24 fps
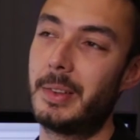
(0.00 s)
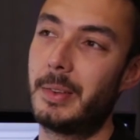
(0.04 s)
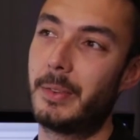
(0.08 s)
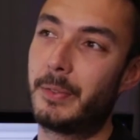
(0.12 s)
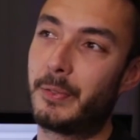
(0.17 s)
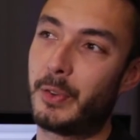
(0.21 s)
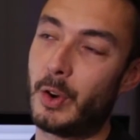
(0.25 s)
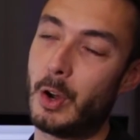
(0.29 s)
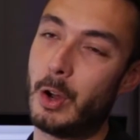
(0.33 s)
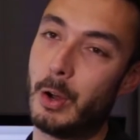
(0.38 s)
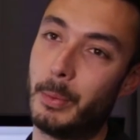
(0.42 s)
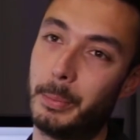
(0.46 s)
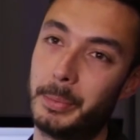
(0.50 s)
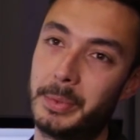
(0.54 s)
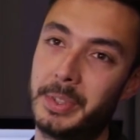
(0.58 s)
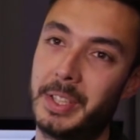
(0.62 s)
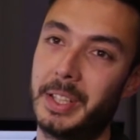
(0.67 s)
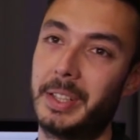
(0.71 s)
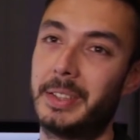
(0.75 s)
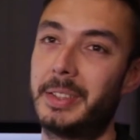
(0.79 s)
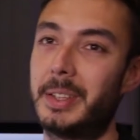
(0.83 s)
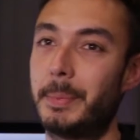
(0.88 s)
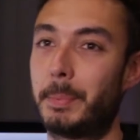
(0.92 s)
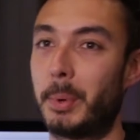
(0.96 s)
from
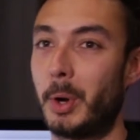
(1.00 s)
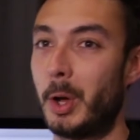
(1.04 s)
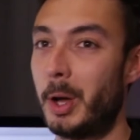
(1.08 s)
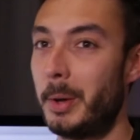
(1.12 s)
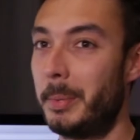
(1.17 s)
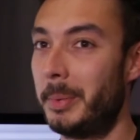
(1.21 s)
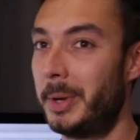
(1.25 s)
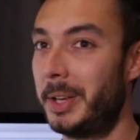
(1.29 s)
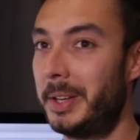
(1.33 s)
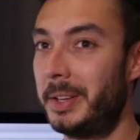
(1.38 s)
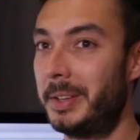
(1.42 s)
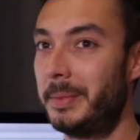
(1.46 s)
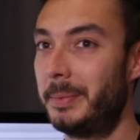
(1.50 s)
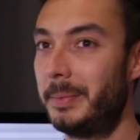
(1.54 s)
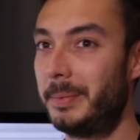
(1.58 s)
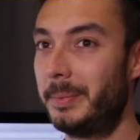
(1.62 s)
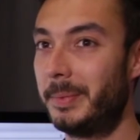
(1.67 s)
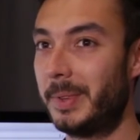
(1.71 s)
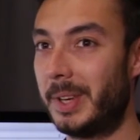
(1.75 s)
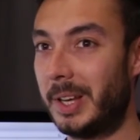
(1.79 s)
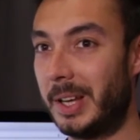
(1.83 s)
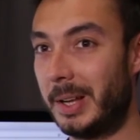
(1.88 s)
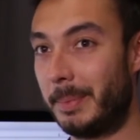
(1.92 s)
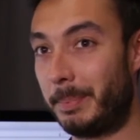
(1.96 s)
the deployment
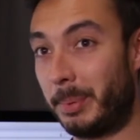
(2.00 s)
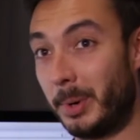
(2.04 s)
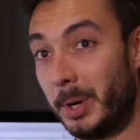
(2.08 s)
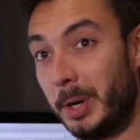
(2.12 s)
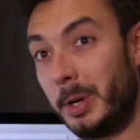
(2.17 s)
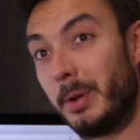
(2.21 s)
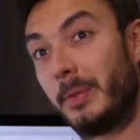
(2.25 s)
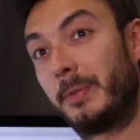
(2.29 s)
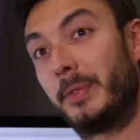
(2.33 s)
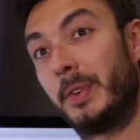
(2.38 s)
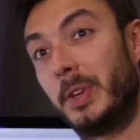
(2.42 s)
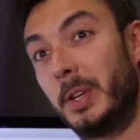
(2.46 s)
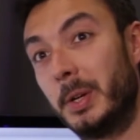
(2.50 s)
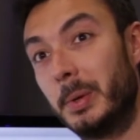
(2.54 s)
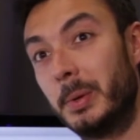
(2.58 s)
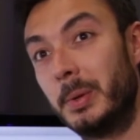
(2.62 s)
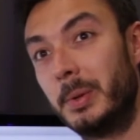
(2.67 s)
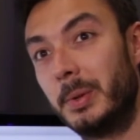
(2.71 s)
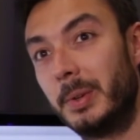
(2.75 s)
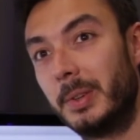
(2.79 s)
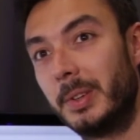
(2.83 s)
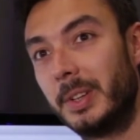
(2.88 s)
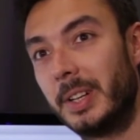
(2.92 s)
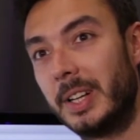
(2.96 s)
point of view,
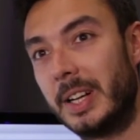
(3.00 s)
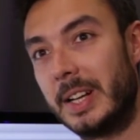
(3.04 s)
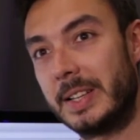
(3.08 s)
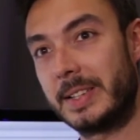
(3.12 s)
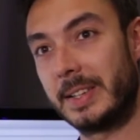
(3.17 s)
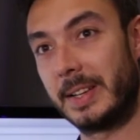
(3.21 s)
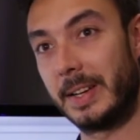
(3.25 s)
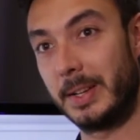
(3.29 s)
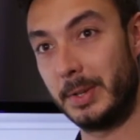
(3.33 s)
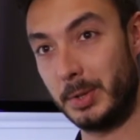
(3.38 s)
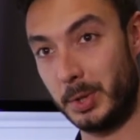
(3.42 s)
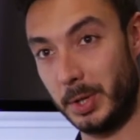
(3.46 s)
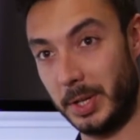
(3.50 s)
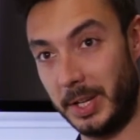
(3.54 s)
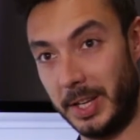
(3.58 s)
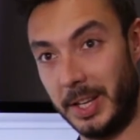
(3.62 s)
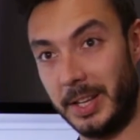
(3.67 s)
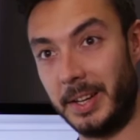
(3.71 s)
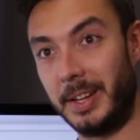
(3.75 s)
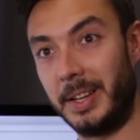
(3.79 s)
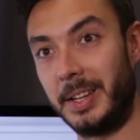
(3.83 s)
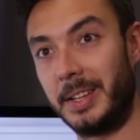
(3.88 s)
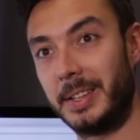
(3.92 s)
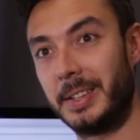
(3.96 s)
as an
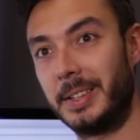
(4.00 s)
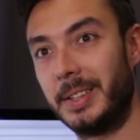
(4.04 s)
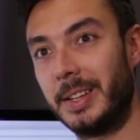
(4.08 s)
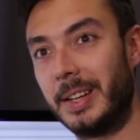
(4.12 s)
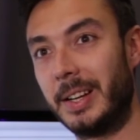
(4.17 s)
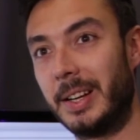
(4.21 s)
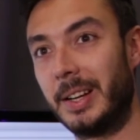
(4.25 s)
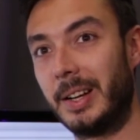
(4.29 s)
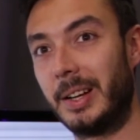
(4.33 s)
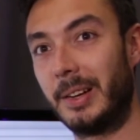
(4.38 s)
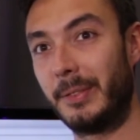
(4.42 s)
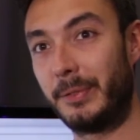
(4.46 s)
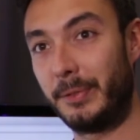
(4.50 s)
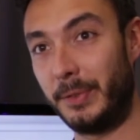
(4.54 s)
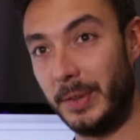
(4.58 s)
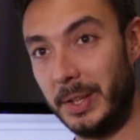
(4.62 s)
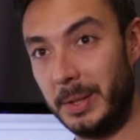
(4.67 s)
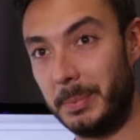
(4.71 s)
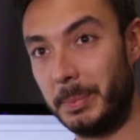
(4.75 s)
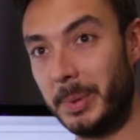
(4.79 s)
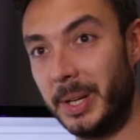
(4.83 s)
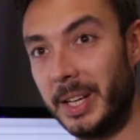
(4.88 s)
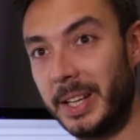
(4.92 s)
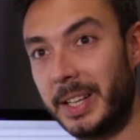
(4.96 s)
engineering
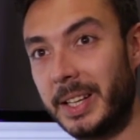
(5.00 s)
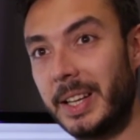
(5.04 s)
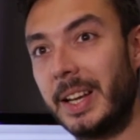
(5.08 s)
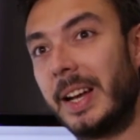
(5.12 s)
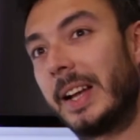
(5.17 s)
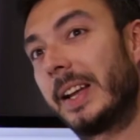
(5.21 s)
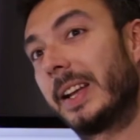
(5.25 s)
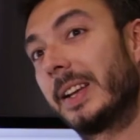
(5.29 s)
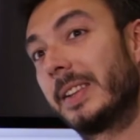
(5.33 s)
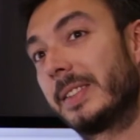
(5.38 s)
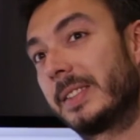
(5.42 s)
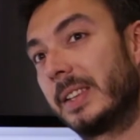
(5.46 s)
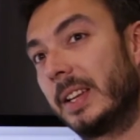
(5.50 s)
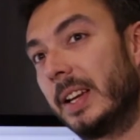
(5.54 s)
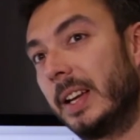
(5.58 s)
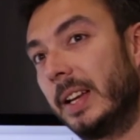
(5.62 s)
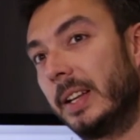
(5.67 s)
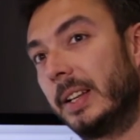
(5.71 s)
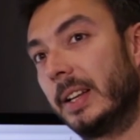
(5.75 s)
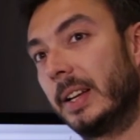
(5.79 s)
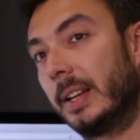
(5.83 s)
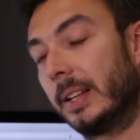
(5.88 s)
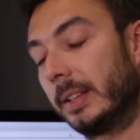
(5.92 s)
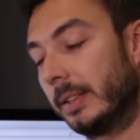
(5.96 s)
feedback, I can
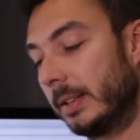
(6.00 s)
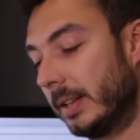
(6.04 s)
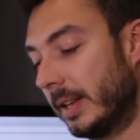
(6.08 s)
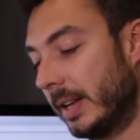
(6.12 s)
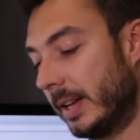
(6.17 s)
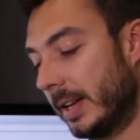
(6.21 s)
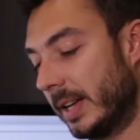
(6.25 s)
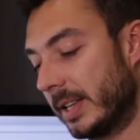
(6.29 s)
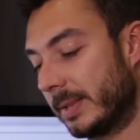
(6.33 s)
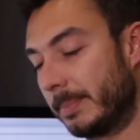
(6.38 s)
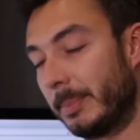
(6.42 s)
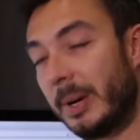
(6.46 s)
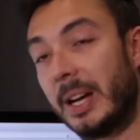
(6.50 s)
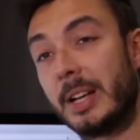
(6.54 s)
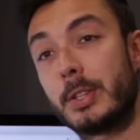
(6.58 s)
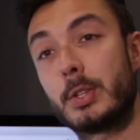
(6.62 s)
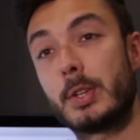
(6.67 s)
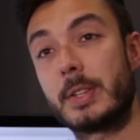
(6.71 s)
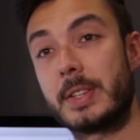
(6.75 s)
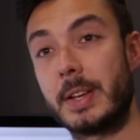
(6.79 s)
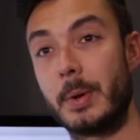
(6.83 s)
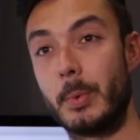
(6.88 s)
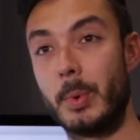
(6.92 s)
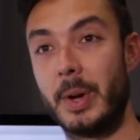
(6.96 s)
say that as
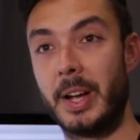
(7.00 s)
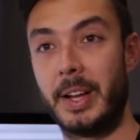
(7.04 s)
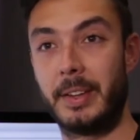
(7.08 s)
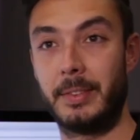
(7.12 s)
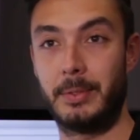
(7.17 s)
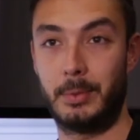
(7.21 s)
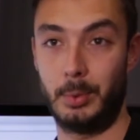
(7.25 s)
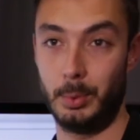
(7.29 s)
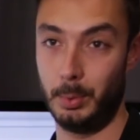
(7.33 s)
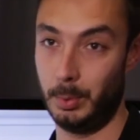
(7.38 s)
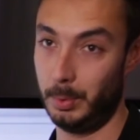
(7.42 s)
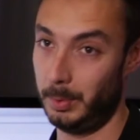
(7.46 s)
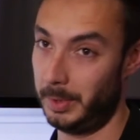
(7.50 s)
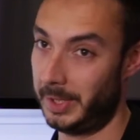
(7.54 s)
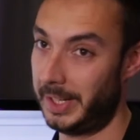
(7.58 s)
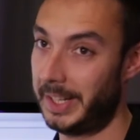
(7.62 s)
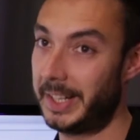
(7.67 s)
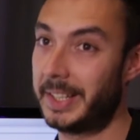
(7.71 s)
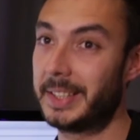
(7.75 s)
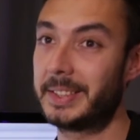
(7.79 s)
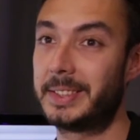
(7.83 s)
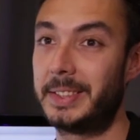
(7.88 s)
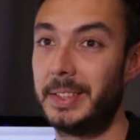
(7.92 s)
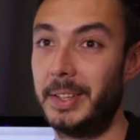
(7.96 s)
much as I went to
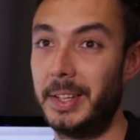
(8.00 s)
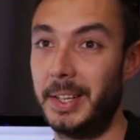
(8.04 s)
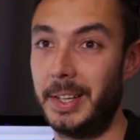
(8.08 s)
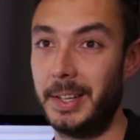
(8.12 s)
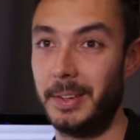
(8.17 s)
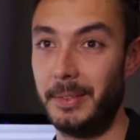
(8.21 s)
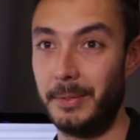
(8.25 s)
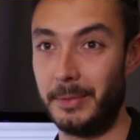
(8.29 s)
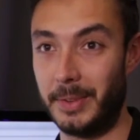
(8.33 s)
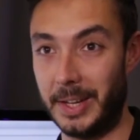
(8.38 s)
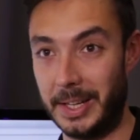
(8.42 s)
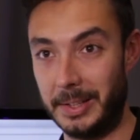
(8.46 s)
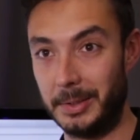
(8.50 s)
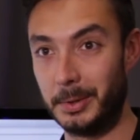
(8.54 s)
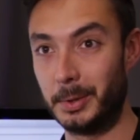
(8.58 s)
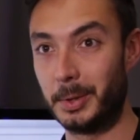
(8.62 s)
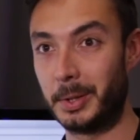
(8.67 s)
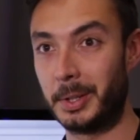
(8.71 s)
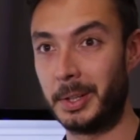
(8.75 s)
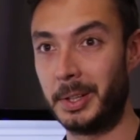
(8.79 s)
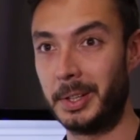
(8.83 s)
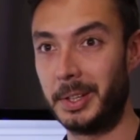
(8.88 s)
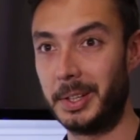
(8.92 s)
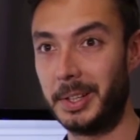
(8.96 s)
legacy
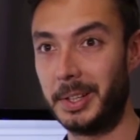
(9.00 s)
vendor